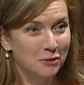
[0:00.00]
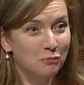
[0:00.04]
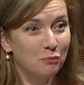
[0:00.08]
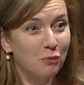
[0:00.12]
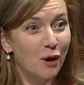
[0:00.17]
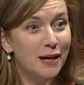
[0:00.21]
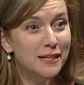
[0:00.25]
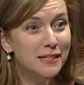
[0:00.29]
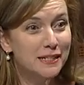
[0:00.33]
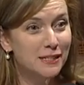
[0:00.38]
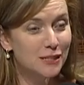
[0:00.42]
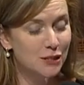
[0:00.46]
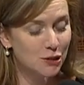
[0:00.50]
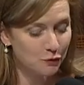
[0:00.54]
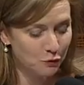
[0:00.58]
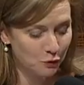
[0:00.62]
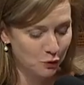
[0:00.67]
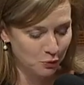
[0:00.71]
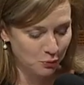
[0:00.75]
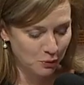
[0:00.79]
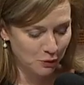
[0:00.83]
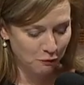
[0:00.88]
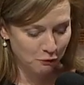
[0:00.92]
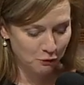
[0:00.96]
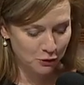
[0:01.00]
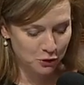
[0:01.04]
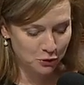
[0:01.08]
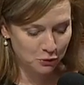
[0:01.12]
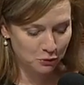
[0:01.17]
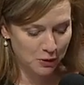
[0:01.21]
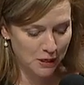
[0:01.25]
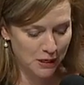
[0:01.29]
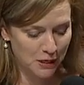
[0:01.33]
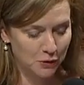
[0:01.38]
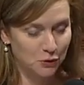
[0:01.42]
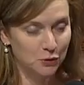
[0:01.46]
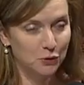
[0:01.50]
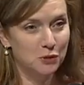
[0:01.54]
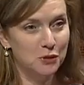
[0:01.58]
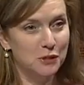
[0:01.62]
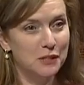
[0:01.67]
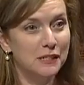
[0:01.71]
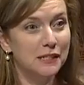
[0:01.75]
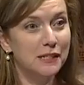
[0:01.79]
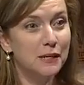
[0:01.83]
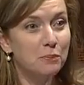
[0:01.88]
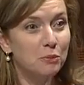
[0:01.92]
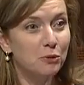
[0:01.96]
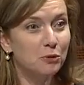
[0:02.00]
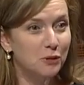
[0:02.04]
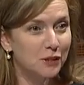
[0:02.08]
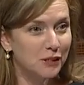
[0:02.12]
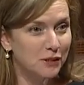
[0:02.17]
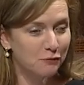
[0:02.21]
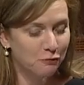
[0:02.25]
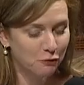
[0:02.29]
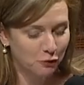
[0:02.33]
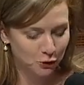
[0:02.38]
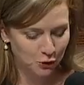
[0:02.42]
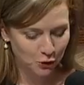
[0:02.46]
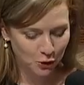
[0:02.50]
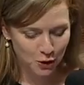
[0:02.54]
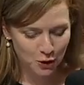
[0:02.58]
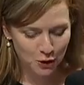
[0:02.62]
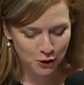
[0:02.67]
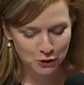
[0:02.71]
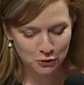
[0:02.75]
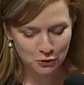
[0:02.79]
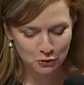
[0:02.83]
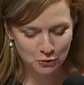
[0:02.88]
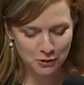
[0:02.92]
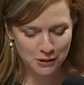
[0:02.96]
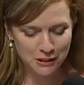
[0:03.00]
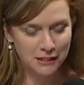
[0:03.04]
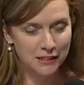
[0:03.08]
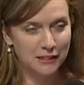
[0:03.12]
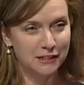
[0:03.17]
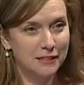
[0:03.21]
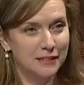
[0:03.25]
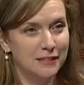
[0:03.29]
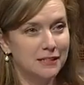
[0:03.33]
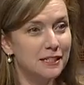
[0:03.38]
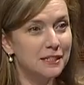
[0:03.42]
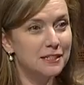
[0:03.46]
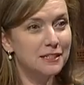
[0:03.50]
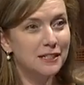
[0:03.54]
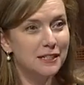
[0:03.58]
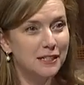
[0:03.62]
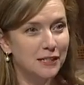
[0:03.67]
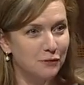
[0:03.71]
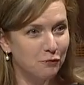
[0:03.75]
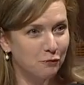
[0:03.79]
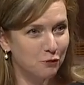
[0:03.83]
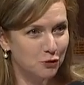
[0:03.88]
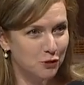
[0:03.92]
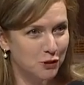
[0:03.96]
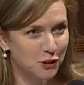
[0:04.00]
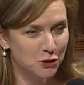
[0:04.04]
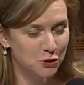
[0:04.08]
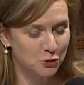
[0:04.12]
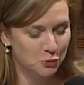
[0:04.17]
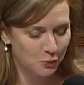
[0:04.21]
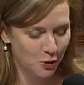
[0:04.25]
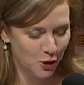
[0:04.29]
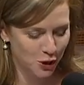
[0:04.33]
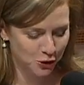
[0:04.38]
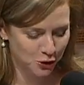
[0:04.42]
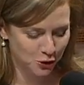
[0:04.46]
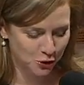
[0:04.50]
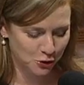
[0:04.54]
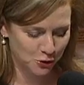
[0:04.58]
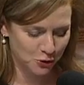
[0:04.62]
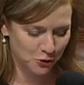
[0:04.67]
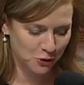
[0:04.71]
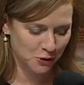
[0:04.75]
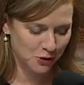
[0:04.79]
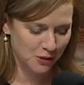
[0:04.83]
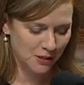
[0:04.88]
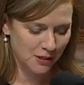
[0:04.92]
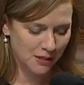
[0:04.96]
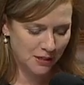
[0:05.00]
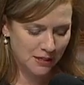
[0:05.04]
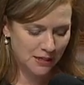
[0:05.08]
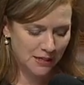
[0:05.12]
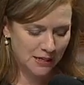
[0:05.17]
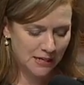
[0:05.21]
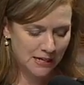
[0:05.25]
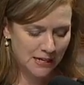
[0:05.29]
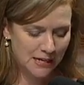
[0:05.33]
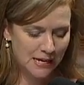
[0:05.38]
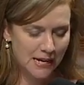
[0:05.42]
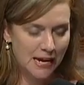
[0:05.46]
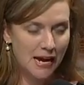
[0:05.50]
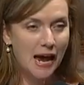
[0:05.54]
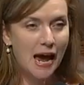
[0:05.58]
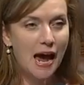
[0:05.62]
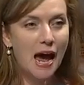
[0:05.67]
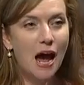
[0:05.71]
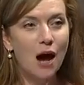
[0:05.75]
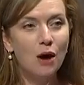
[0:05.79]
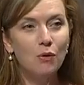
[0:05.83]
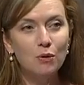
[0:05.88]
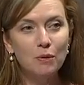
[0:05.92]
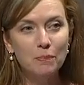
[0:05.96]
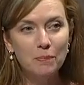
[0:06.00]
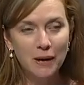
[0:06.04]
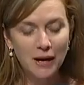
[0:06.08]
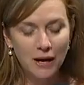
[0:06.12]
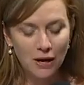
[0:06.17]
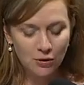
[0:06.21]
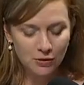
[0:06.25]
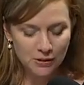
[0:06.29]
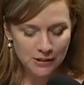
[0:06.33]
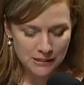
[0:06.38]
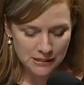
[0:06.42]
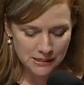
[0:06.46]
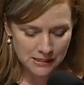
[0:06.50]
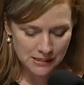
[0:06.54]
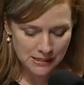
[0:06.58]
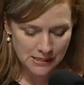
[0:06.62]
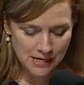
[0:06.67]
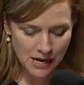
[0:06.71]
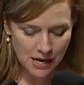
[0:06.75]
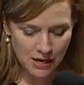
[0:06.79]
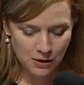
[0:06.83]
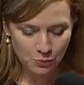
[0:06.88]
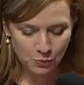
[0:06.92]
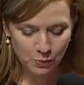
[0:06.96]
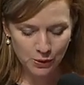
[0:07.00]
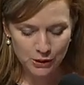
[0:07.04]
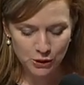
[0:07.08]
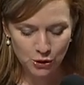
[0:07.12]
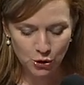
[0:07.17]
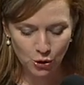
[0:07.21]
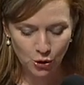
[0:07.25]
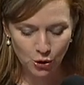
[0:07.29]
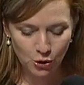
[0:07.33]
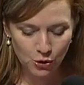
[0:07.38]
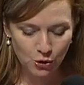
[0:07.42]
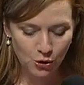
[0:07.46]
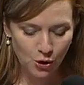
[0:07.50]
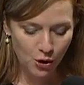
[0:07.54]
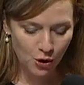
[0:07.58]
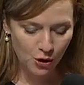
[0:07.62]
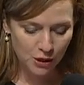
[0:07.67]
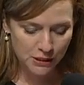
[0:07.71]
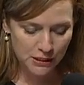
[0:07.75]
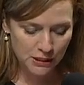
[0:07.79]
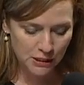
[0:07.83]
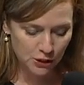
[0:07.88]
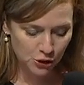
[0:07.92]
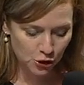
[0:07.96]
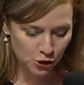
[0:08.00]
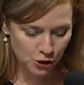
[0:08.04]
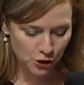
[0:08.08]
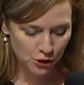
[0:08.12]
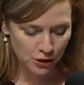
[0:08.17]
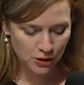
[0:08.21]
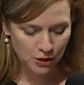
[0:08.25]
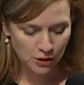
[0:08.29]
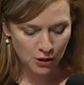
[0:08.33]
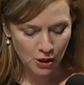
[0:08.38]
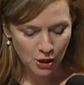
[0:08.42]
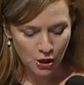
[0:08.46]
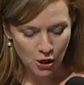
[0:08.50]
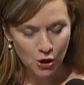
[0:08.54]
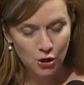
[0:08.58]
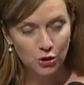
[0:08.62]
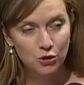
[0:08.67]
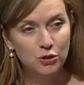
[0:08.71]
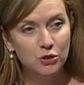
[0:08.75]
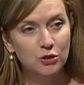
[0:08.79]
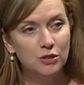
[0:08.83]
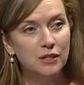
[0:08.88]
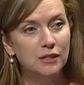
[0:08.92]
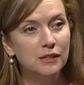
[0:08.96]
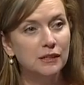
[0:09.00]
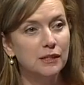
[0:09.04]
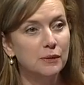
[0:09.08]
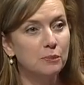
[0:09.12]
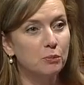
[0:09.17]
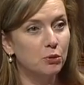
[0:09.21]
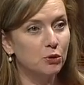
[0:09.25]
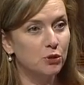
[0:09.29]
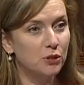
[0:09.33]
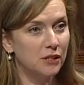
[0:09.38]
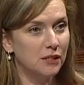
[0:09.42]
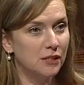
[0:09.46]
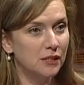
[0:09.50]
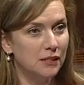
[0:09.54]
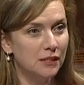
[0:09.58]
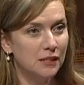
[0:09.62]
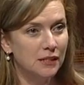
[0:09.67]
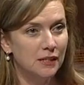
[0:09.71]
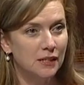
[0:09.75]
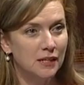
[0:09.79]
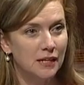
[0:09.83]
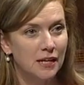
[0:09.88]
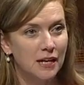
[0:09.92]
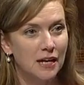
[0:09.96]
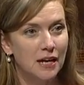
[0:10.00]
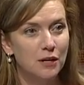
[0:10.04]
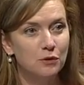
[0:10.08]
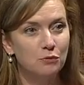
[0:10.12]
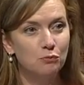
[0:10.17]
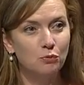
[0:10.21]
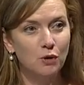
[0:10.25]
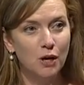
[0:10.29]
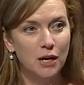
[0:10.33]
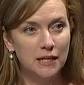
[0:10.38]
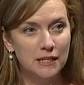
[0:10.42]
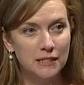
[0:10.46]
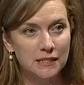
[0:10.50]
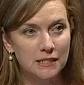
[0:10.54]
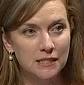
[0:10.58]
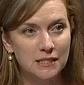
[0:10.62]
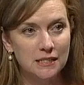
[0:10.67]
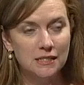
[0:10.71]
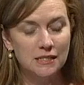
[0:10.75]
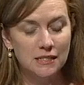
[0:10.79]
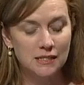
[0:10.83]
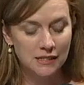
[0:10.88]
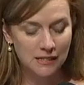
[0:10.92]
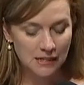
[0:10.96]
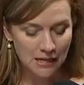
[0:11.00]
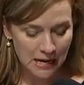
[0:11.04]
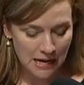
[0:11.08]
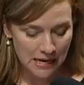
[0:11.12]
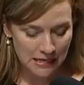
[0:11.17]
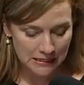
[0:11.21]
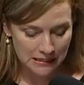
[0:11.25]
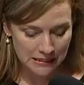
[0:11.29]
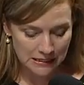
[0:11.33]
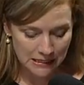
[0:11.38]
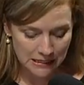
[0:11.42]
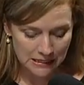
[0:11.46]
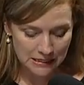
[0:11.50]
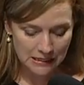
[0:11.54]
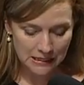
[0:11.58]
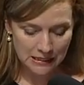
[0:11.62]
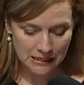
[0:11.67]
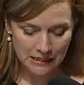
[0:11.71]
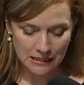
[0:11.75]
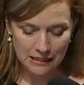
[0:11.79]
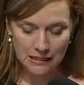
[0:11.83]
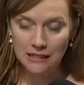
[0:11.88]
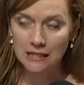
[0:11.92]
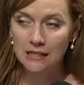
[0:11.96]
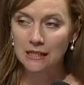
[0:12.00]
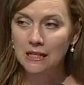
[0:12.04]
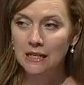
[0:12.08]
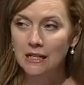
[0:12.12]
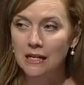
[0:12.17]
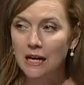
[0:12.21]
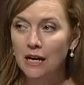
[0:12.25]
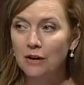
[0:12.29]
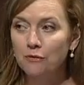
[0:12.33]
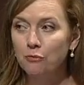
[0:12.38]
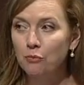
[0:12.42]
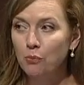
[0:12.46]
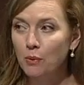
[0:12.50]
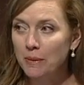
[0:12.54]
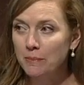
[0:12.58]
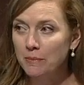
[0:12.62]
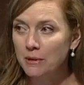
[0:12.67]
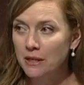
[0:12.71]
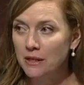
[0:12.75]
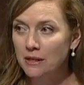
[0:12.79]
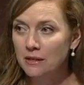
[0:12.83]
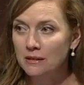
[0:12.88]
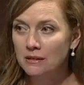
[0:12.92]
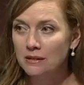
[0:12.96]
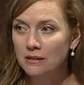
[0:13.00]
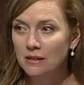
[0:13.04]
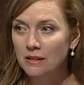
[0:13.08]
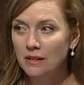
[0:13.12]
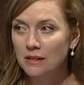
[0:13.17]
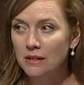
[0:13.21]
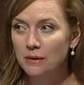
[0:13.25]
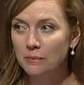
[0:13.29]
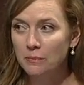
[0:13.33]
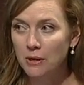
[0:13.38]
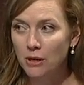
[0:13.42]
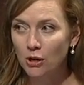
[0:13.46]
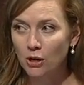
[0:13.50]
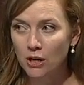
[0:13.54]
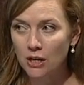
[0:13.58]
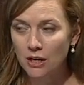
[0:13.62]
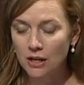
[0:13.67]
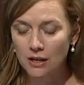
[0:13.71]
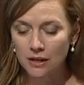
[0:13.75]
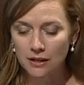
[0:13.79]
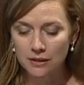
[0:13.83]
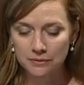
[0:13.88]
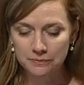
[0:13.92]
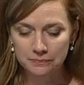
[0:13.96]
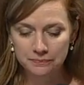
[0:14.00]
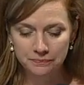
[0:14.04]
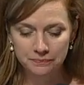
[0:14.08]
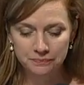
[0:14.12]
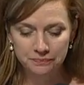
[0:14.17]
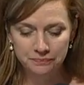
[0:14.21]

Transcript: Rights for refrigerators, liberty for laundry, dignity for dishwashers. How about instead we turn our attention to the liberty and rights and dignity of women in America?